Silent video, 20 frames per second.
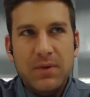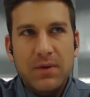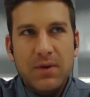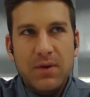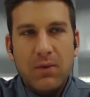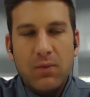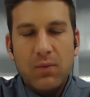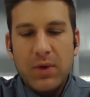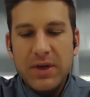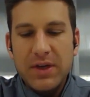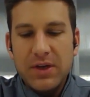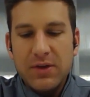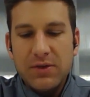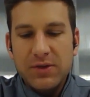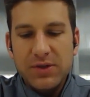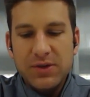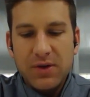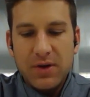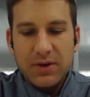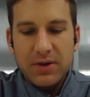when you
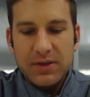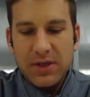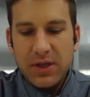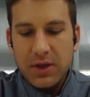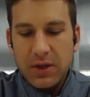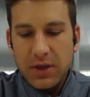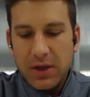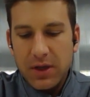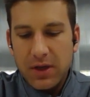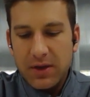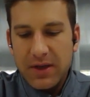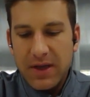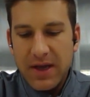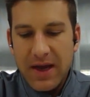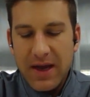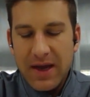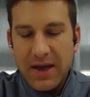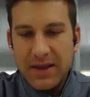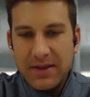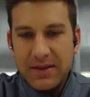start to look
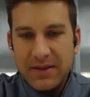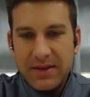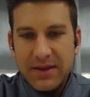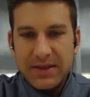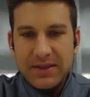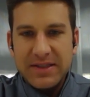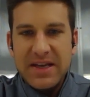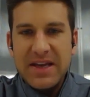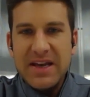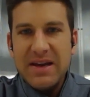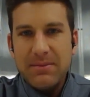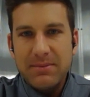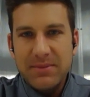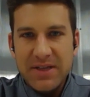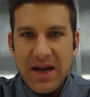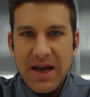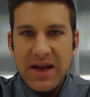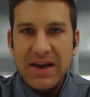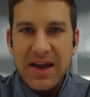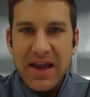at the team
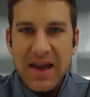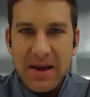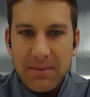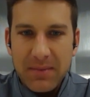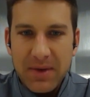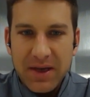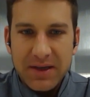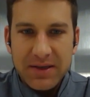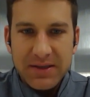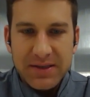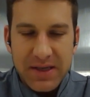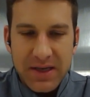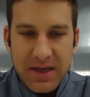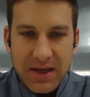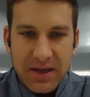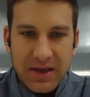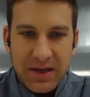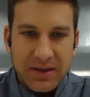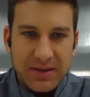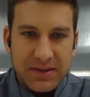dynamics,
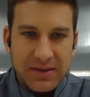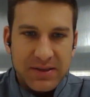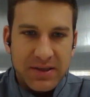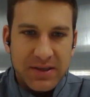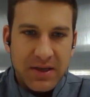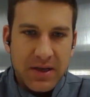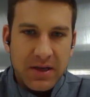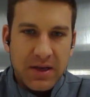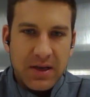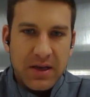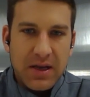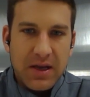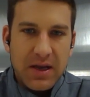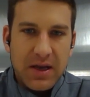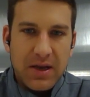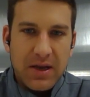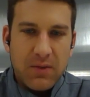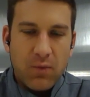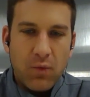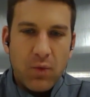is
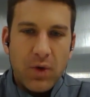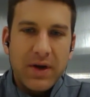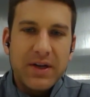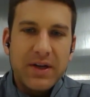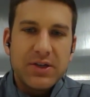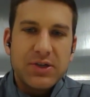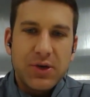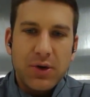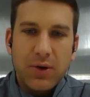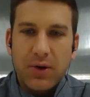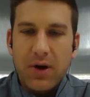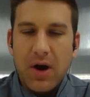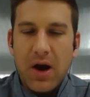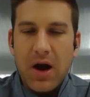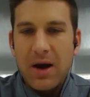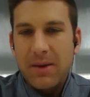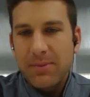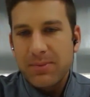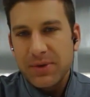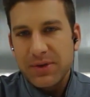what is your
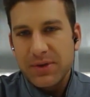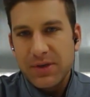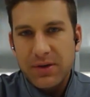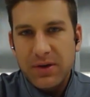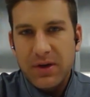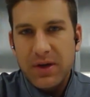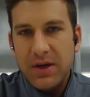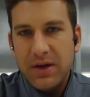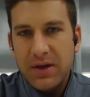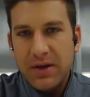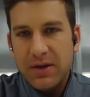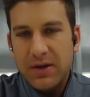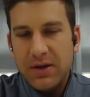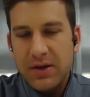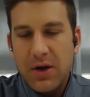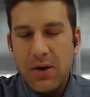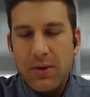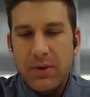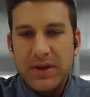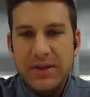opportunity
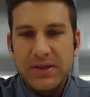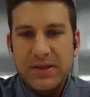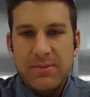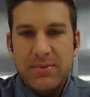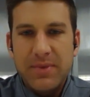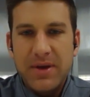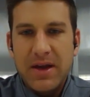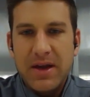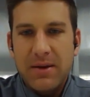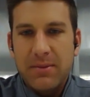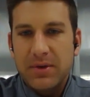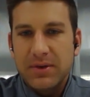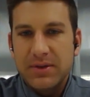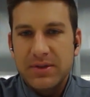going to be able